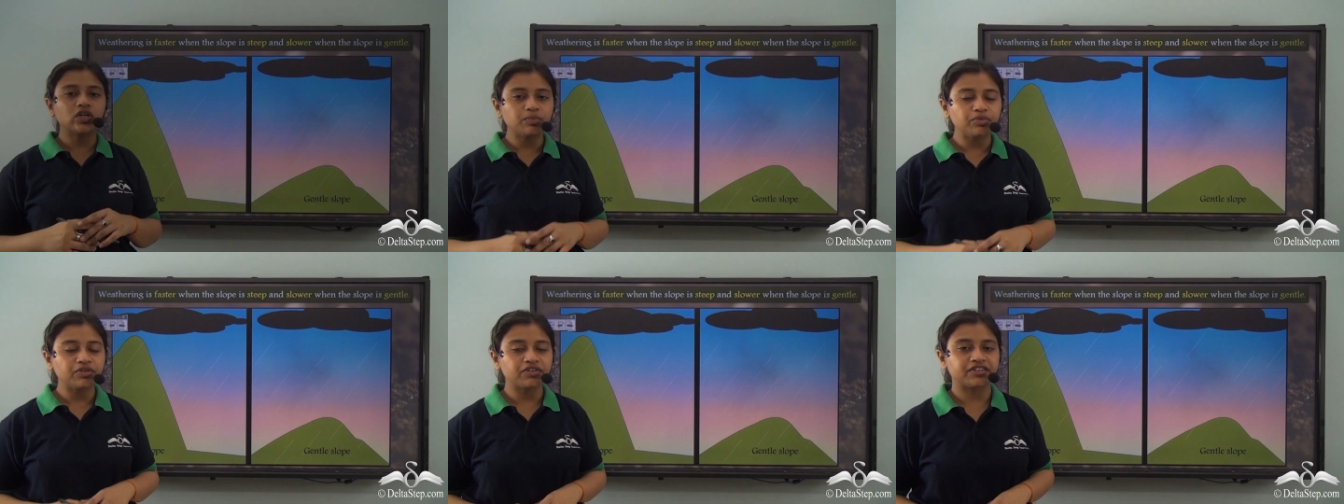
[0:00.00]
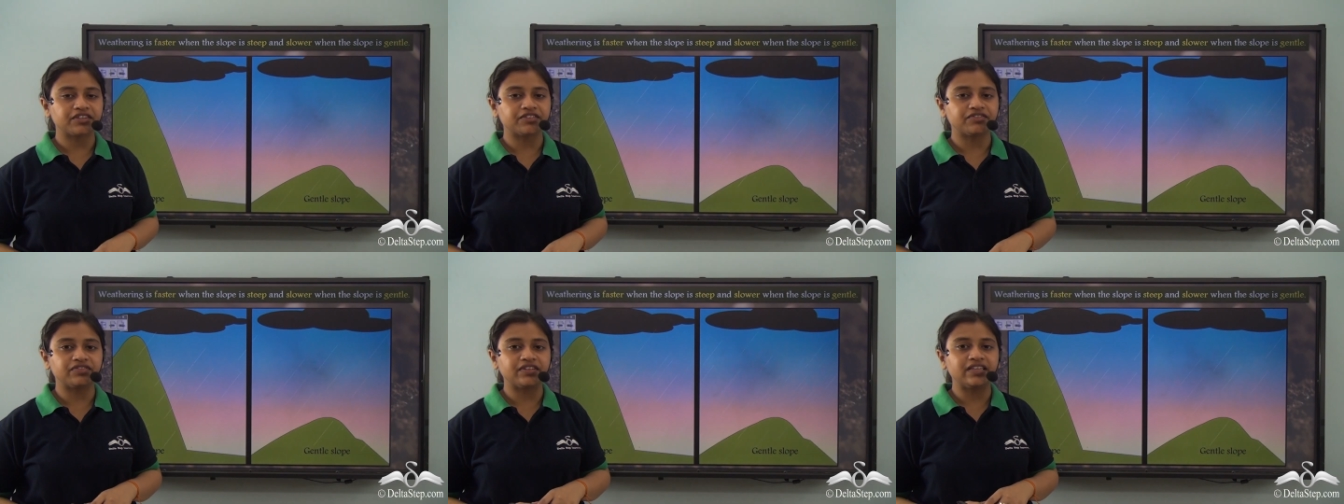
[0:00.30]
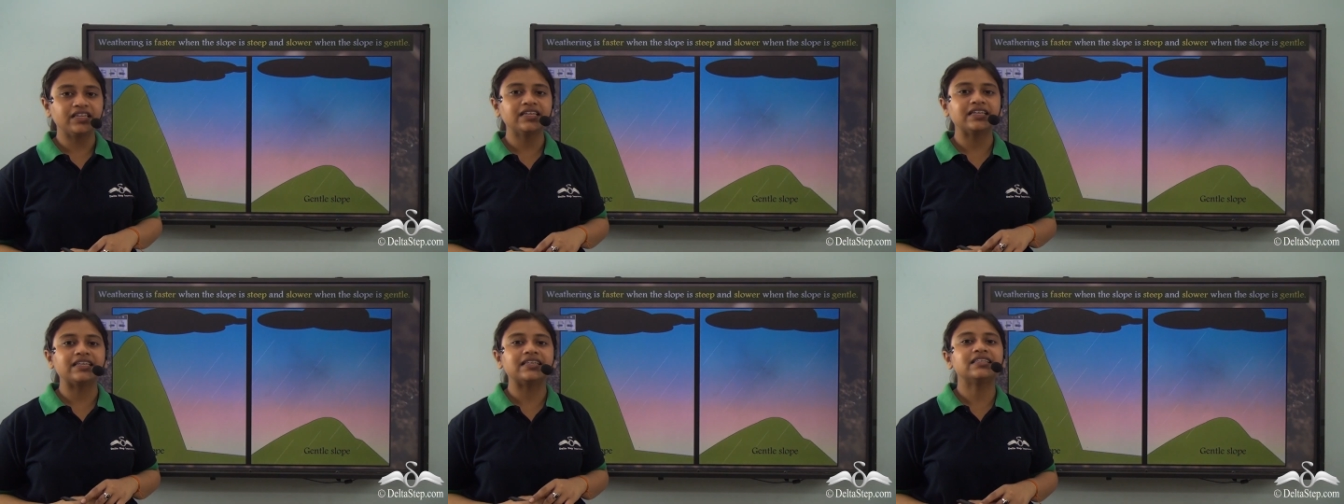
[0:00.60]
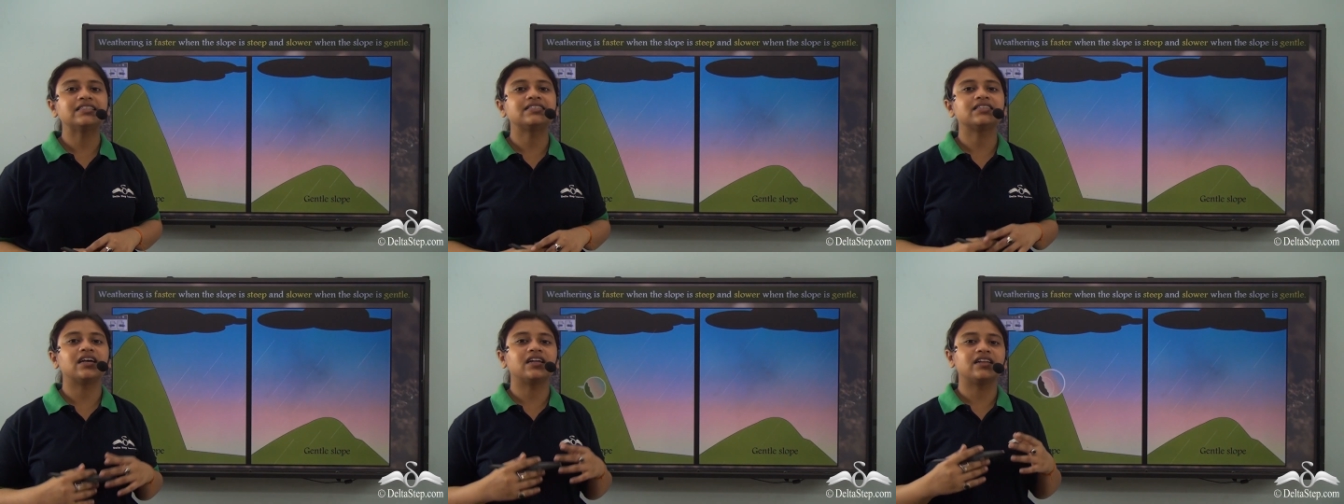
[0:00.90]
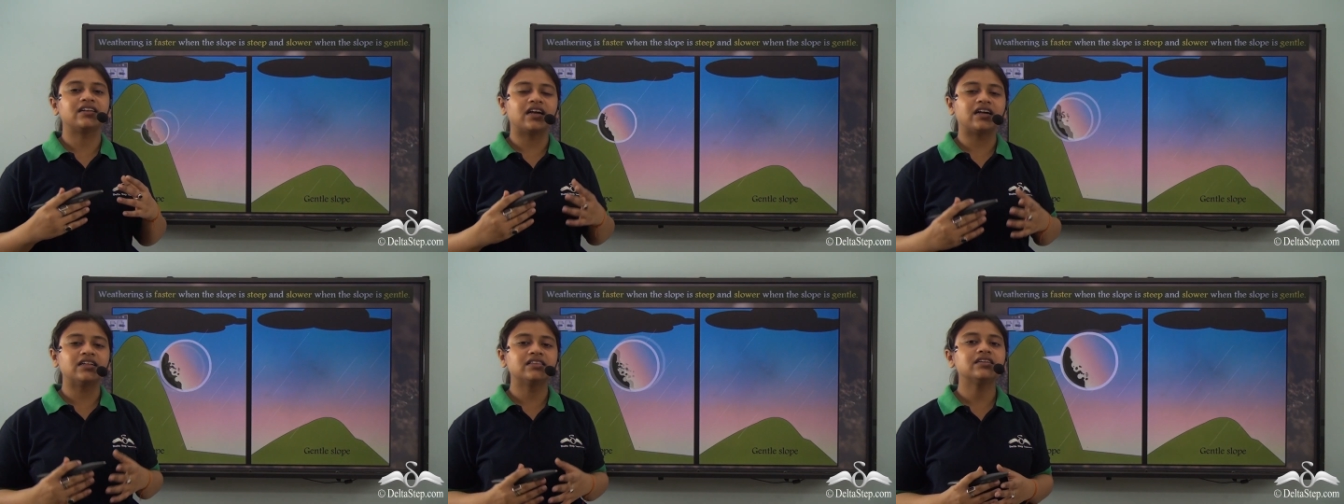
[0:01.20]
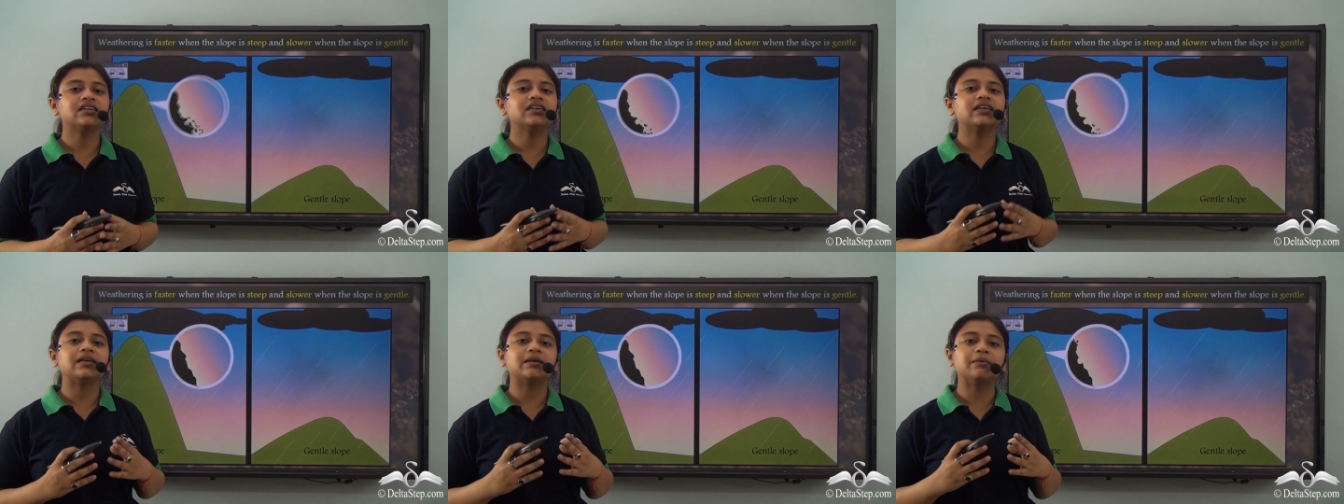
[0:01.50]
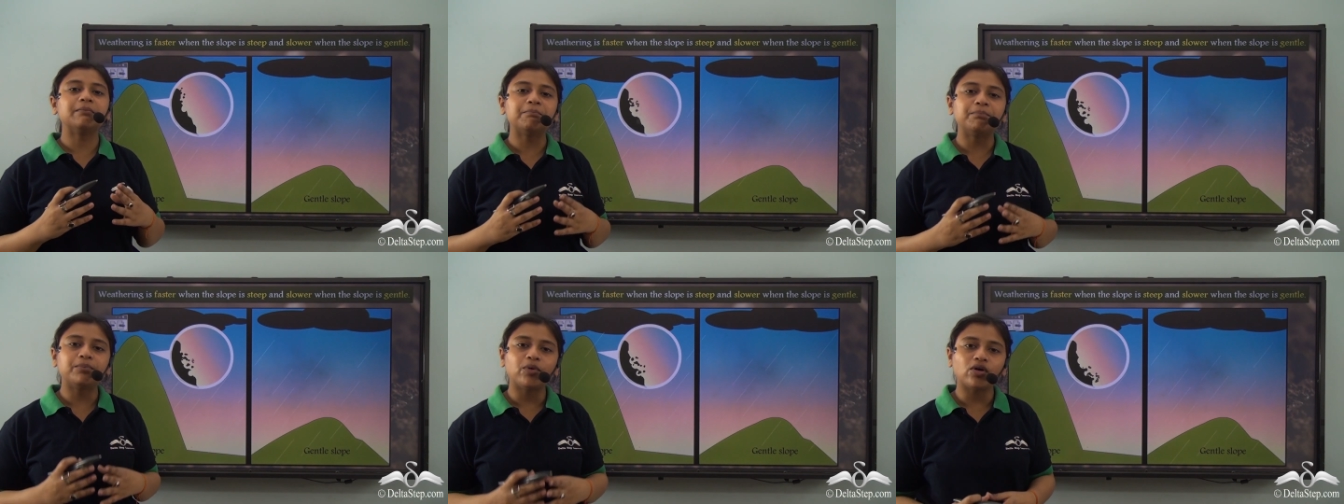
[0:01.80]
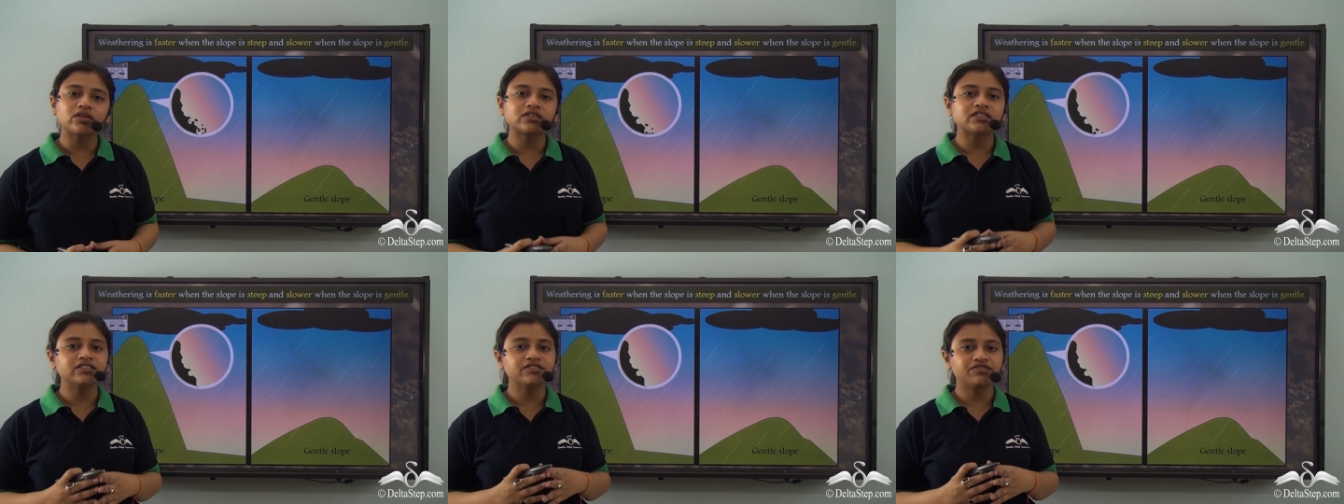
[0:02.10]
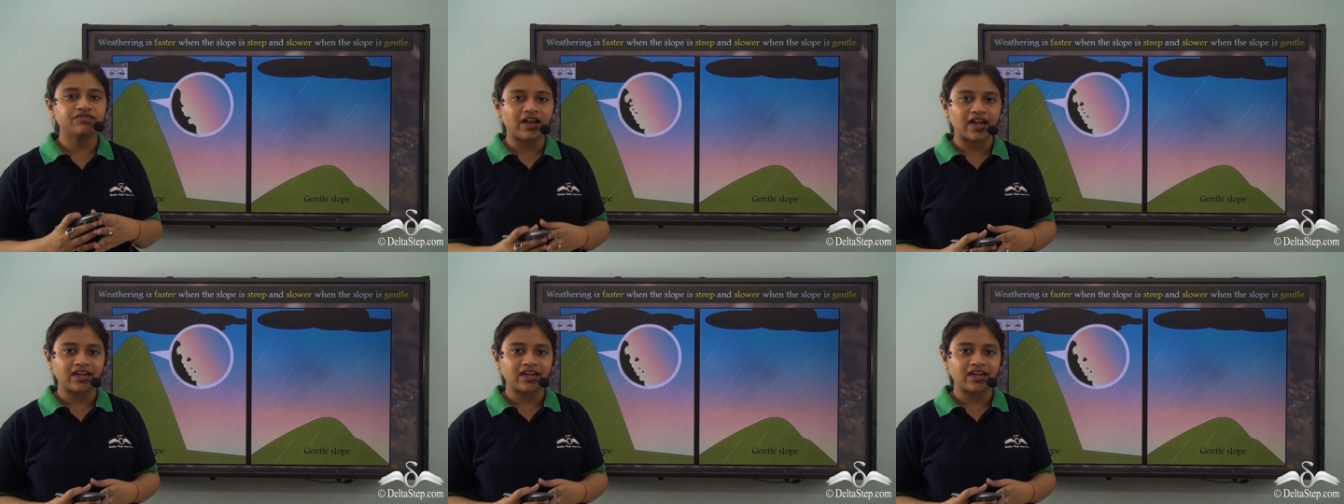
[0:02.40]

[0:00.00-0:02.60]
topography is another important